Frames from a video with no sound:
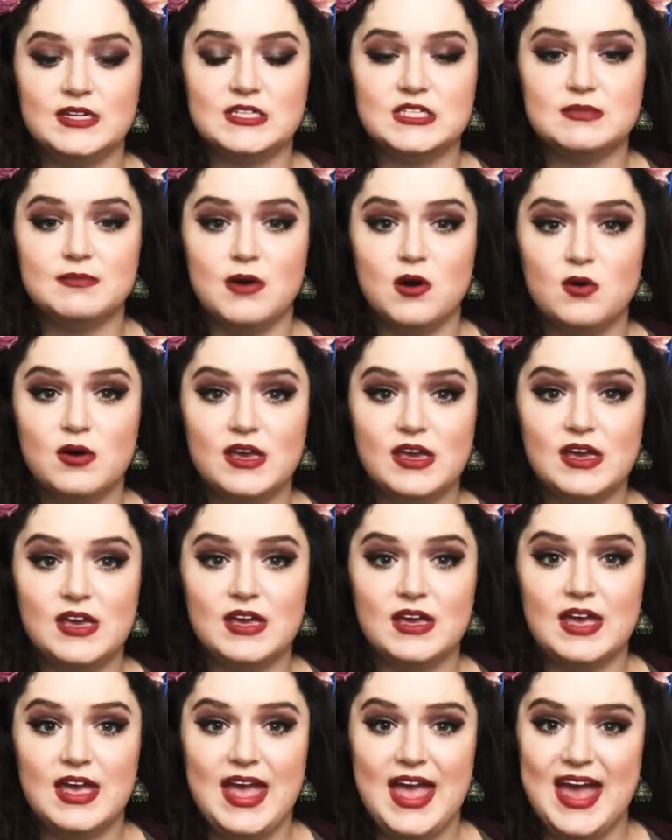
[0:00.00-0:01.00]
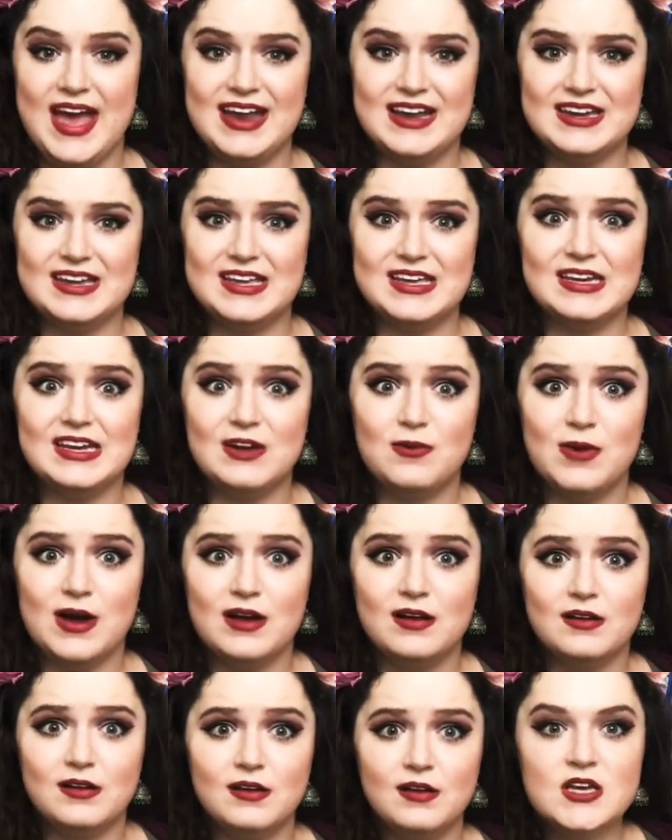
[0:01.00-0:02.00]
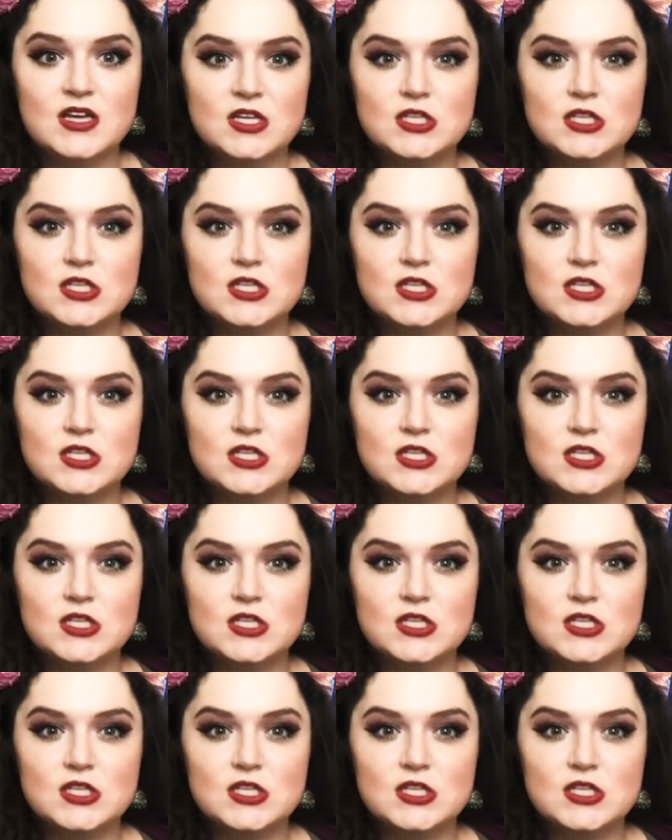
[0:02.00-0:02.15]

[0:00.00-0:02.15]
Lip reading: smoking and eating well.